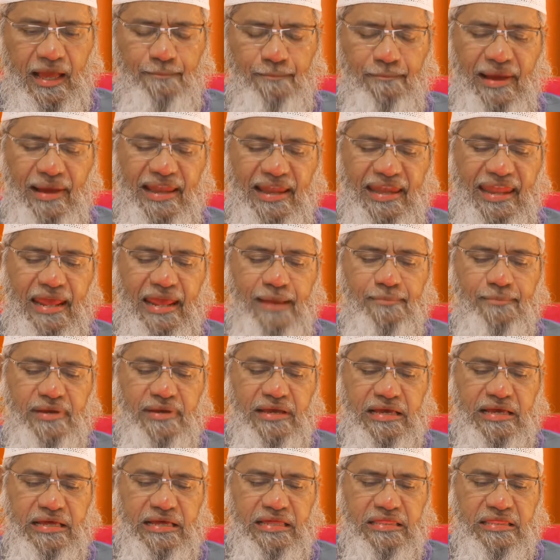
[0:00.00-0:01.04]
My
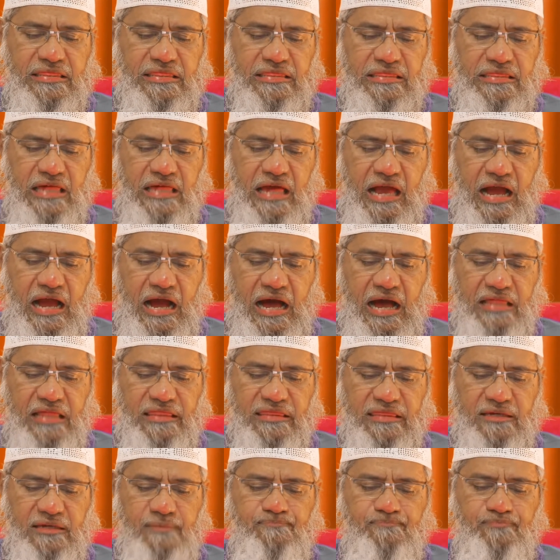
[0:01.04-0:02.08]
name is
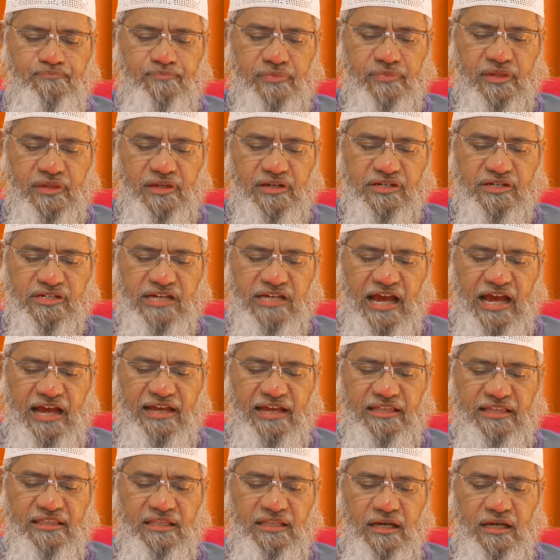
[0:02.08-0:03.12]
Asim
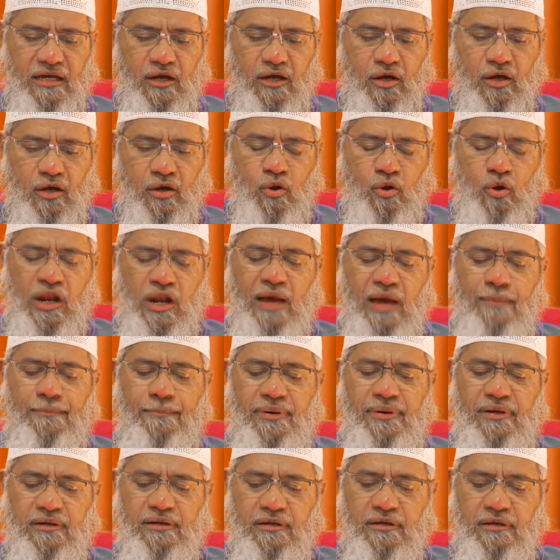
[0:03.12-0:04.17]
Shahid
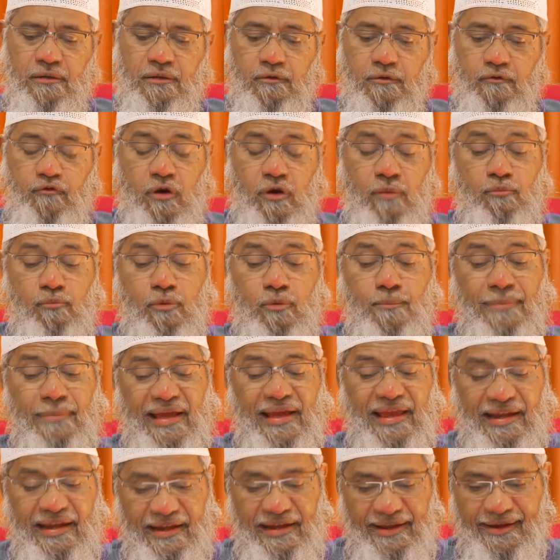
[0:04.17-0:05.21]
Golap from
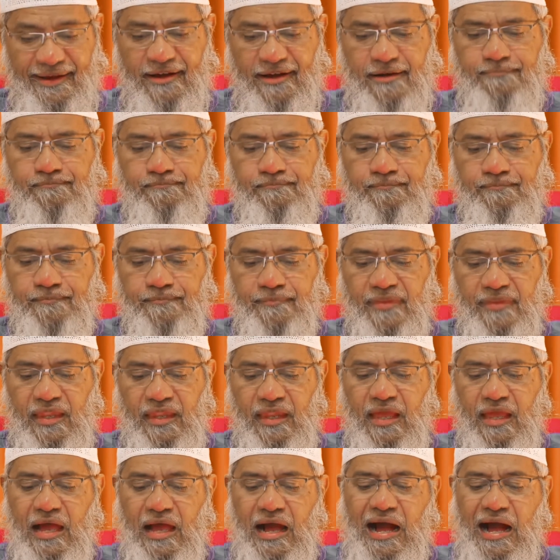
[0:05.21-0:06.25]
Mumbai, India.
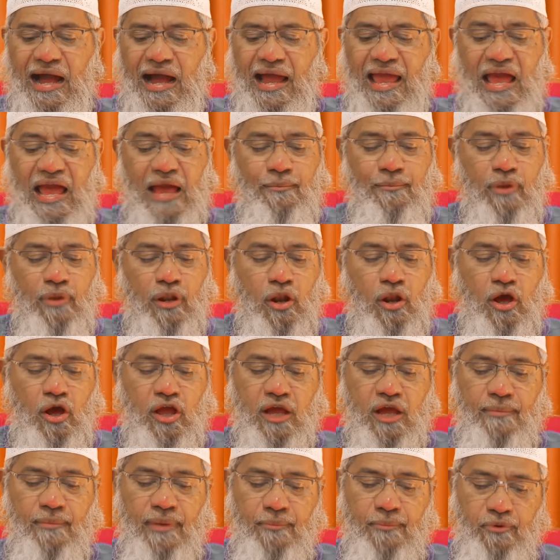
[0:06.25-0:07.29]
I am a
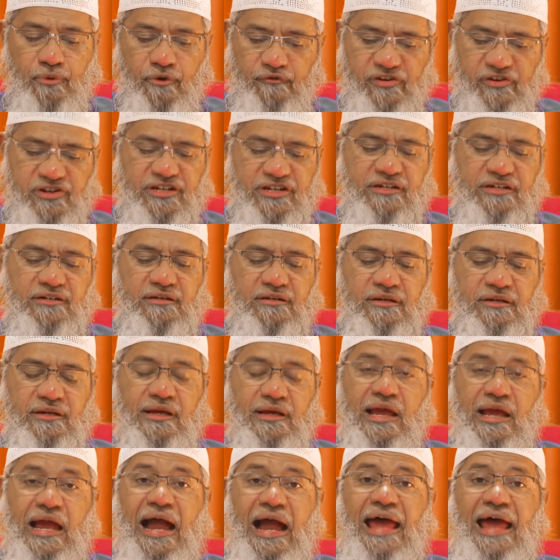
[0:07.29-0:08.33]
lawyer by profession
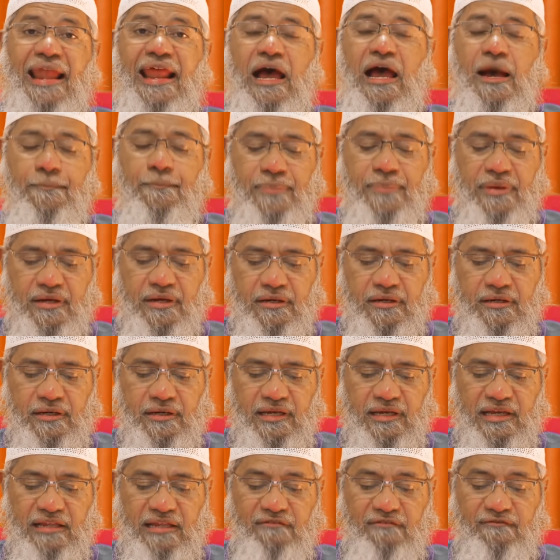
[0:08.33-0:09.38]
and I appear
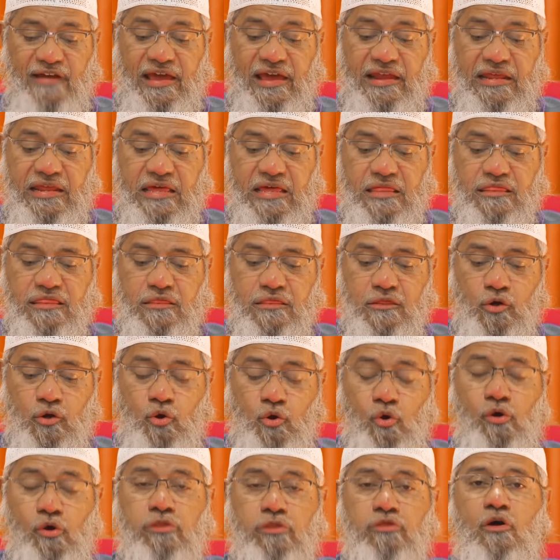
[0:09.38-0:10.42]
in various
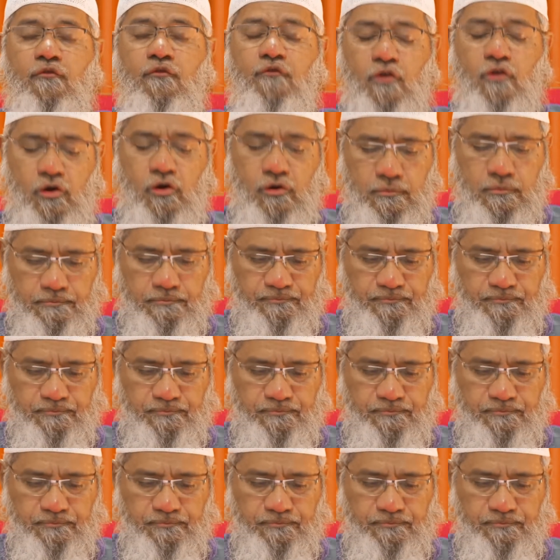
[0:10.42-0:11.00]
courts of law.